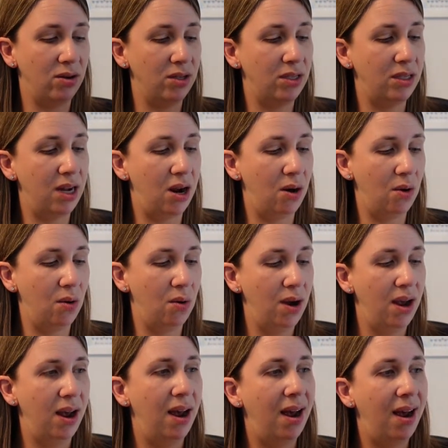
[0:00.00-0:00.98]
So
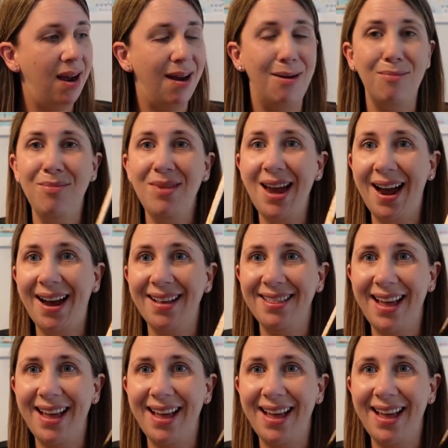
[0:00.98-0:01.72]
yeah,